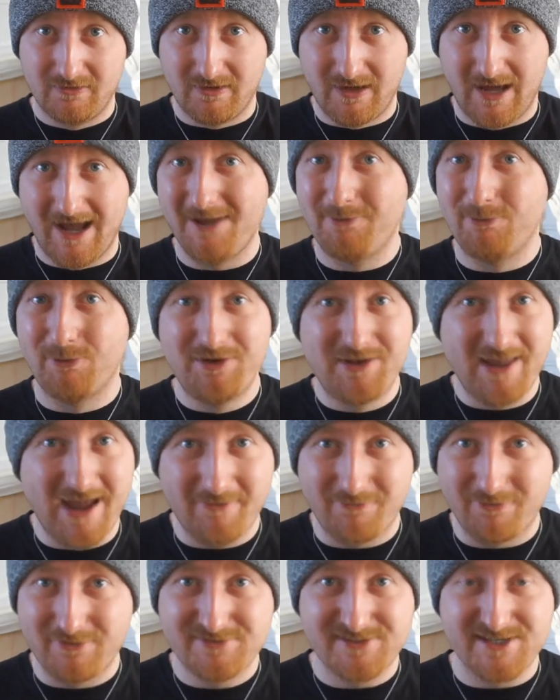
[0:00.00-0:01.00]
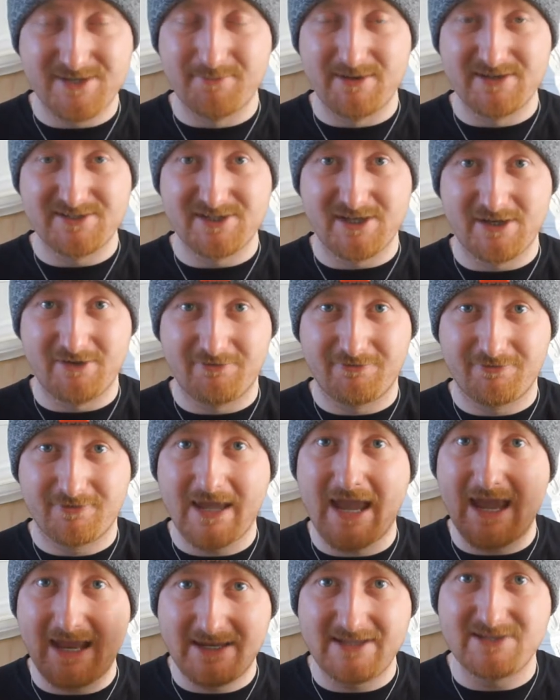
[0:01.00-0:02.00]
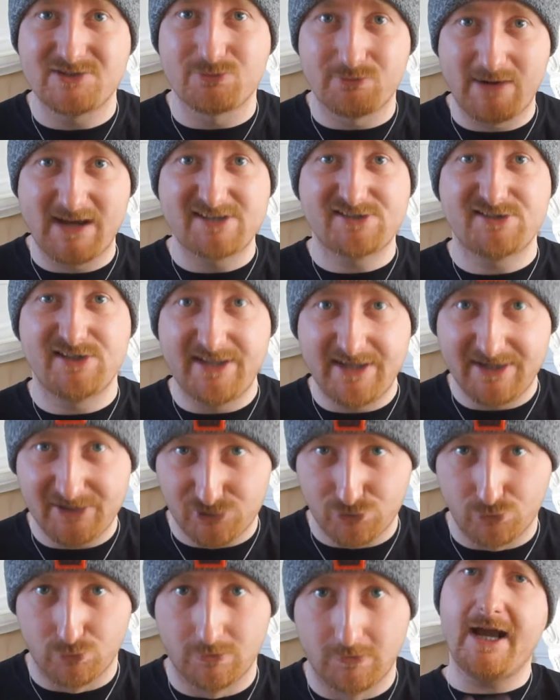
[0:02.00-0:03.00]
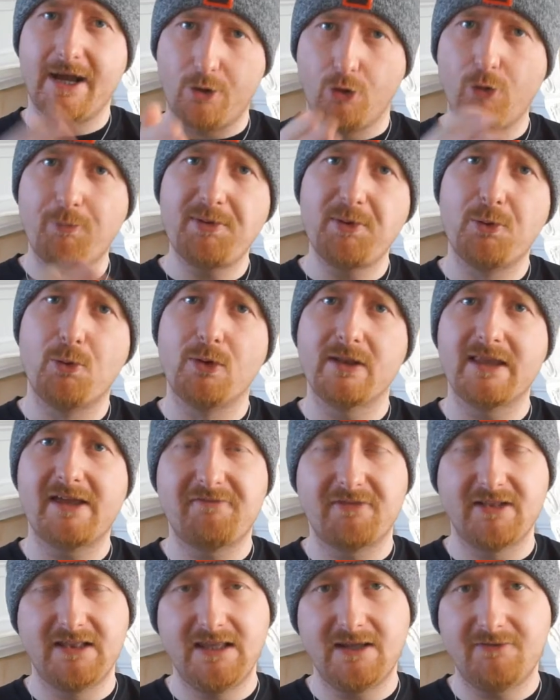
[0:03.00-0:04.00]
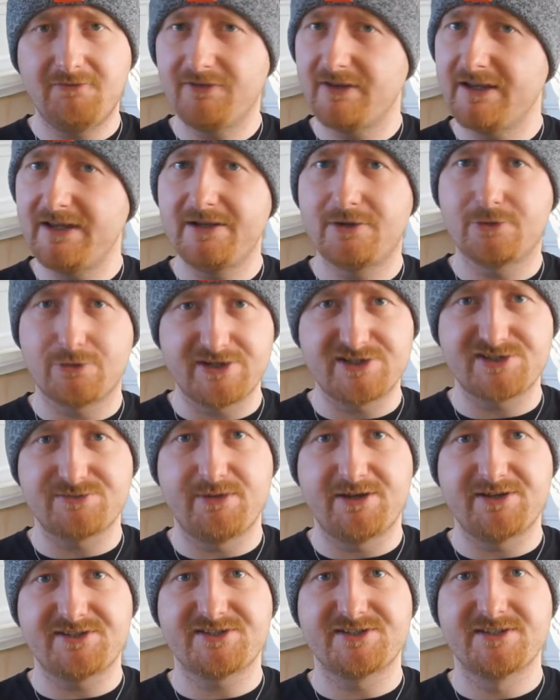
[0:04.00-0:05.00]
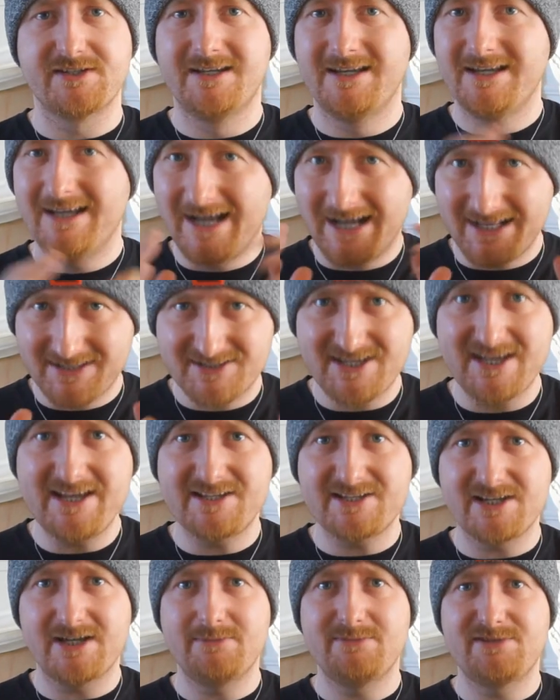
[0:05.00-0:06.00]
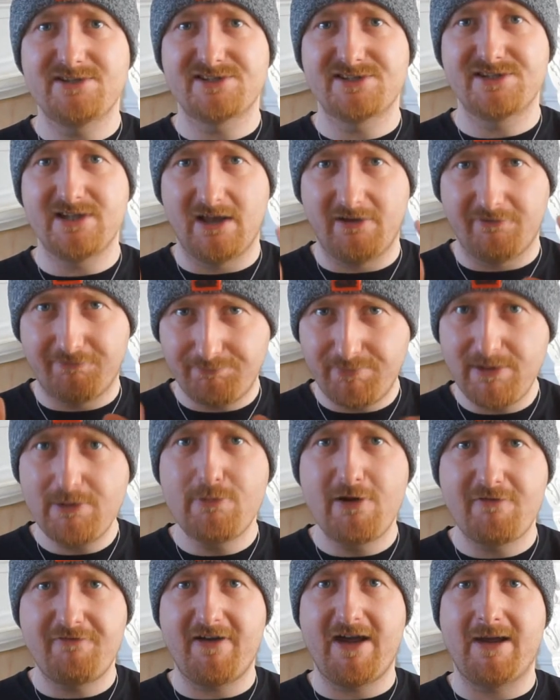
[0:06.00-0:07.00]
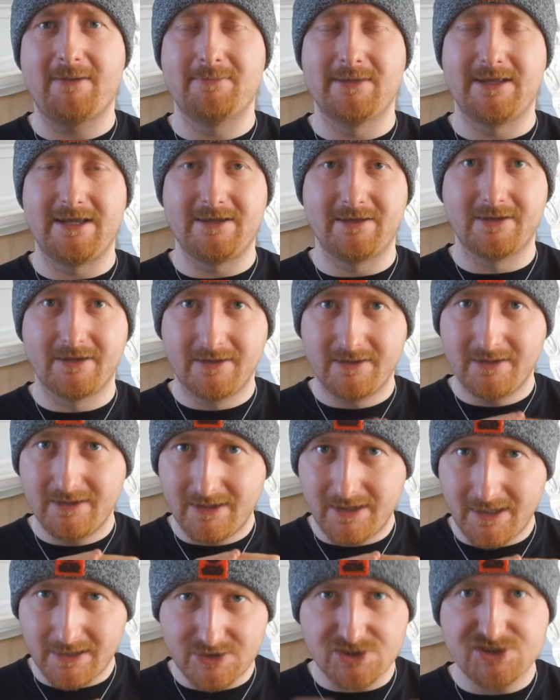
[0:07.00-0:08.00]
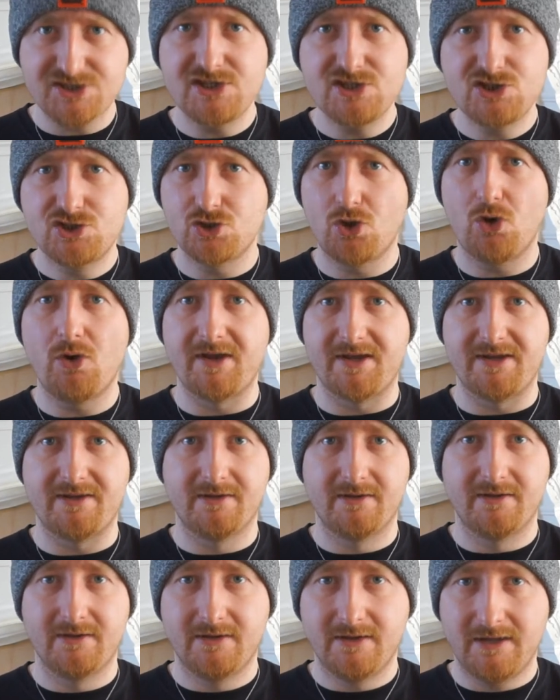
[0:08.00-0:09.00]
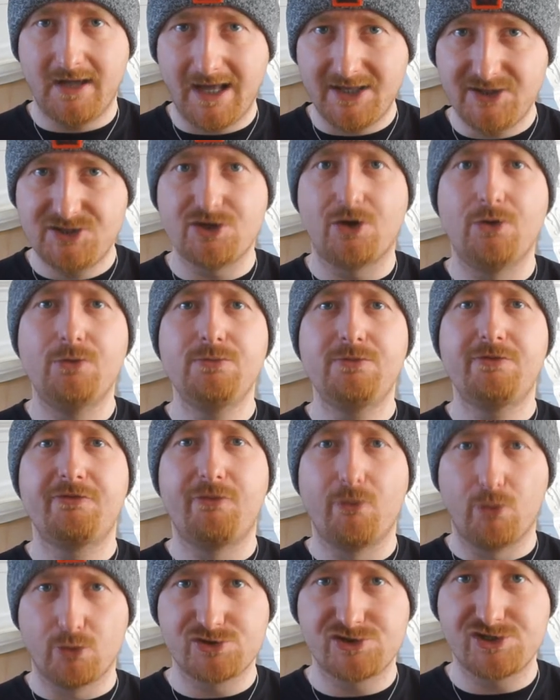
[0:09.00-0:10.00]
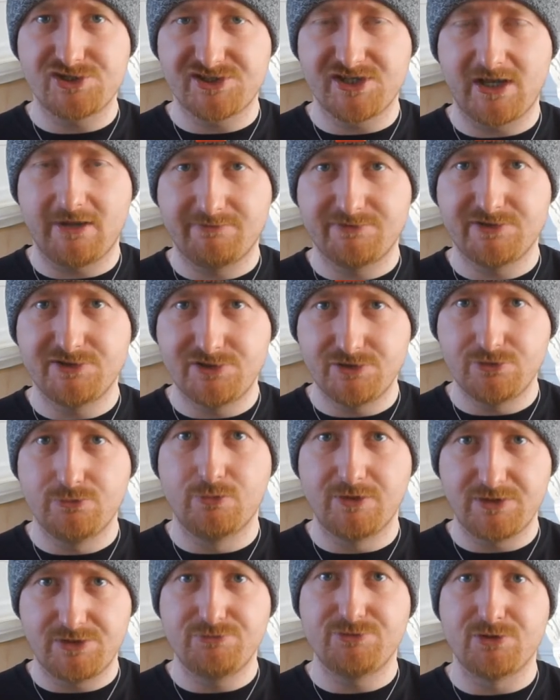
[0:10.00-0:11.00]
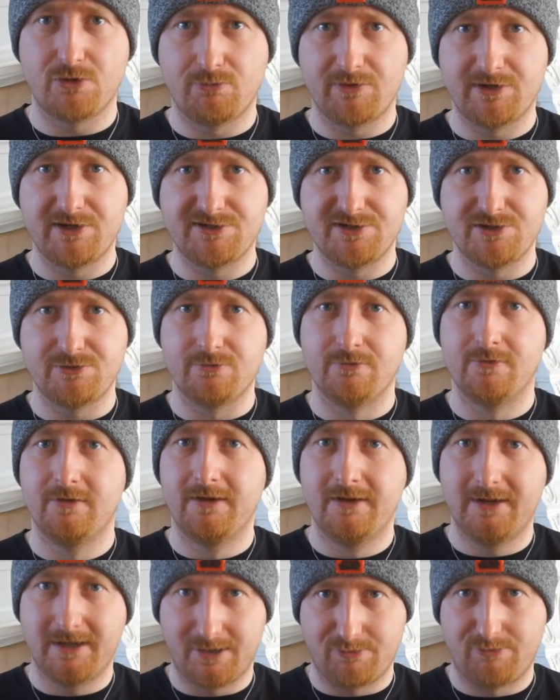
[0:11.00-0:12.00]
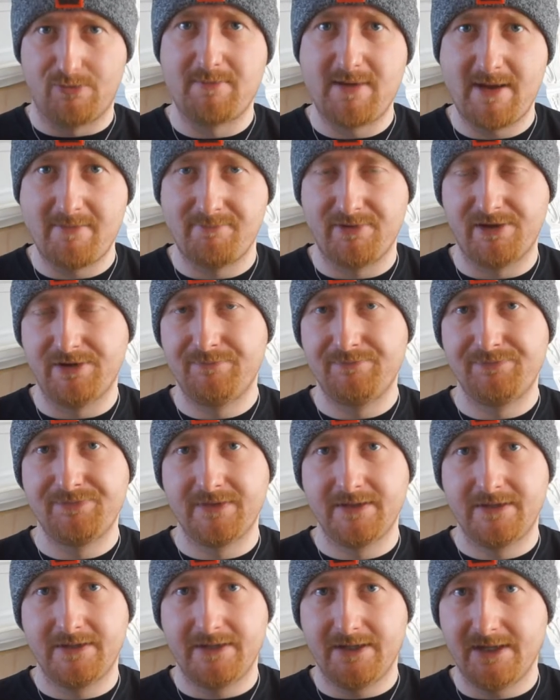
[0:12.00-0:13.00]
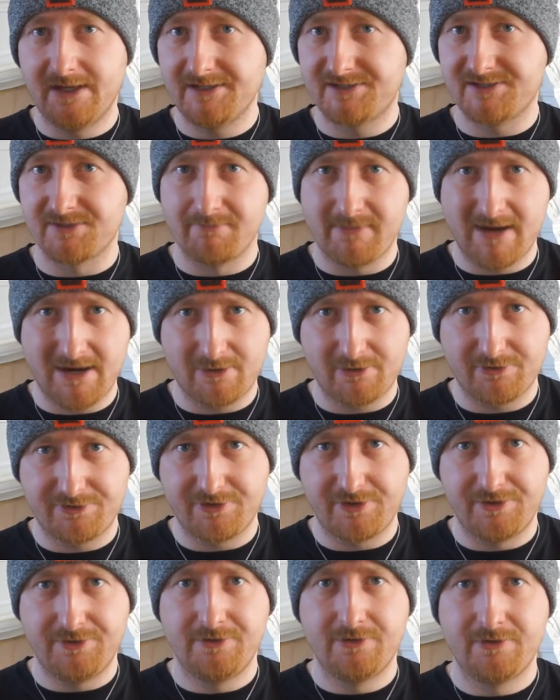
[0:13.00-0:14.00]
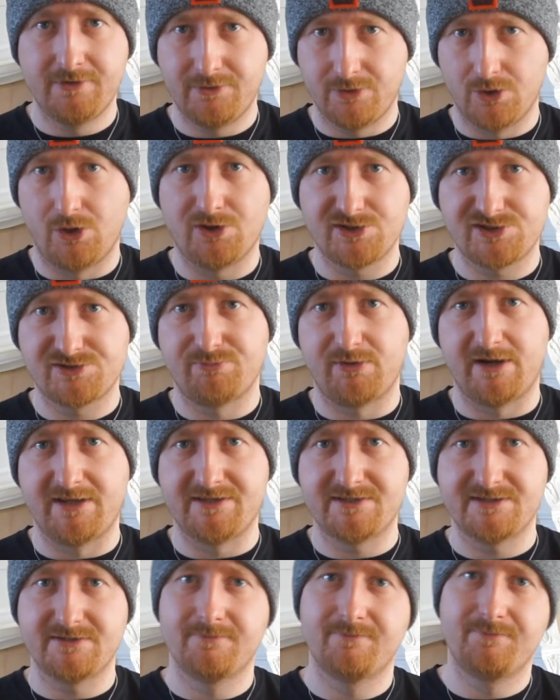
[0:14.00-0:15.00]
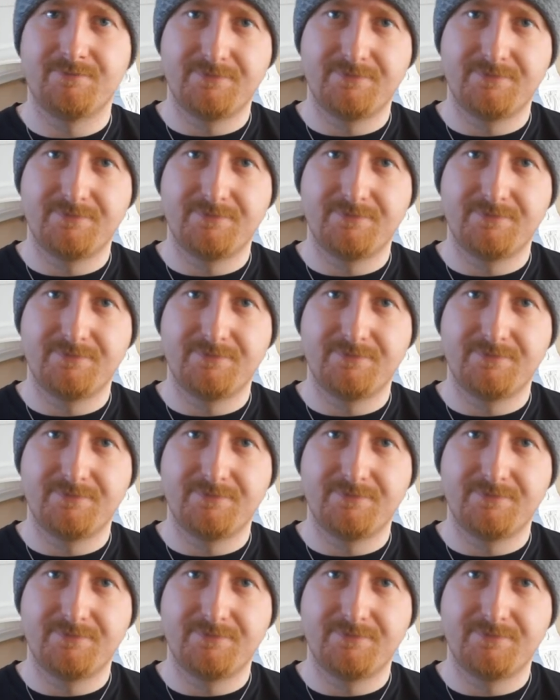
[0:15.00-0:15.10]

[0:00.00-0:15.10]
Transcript: I would never have seen myself getting into wrestling at all. I hope you all have a lovely Christmas and take time to yourself, be with family, and just enjoy. And don't force yourself to do what you don't want to do. And remember, it's a marathon, not a sprint.